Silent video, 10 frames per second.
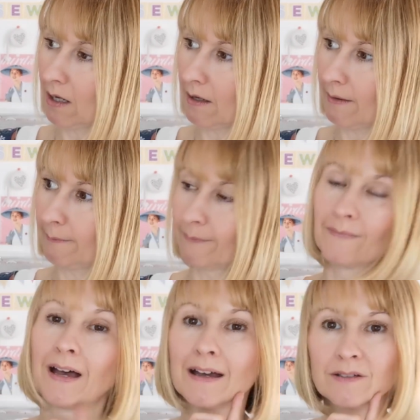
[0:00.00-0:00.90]

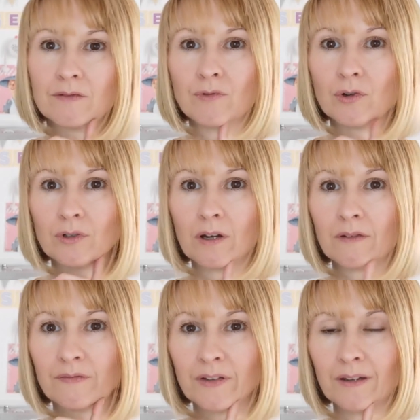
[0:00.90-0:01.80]
I had a run
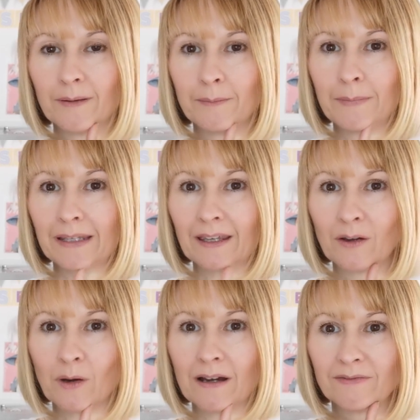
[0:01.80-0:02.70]
of
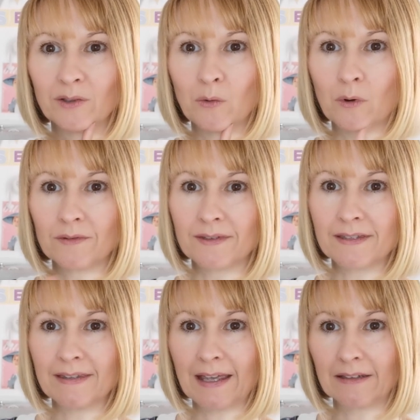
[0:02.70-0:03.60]
making quite a few at
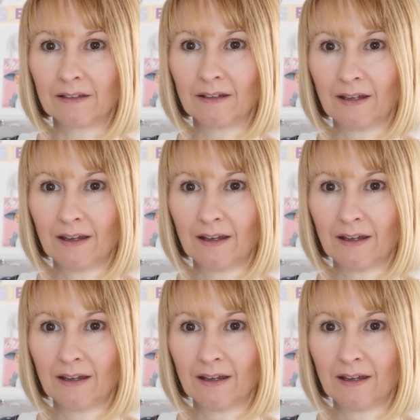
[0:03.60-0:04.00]
once, and then